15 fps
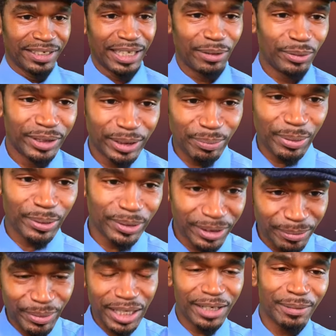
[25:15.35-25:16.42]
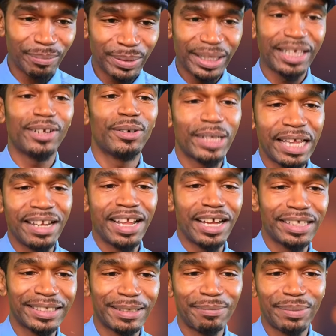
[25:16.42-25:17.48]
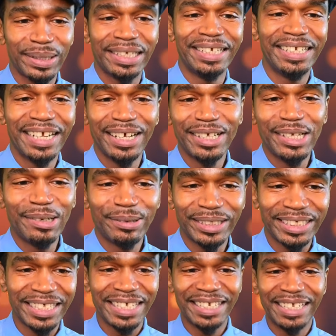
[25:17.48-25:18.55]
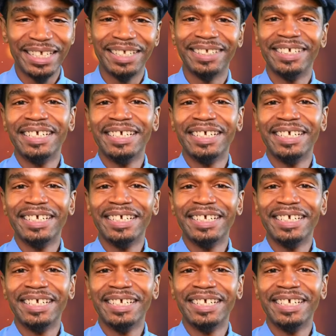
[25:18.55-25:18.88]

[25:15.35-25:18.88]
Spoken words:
That was supposed to be complete. Okay, now it's complete. Now you don't see anything.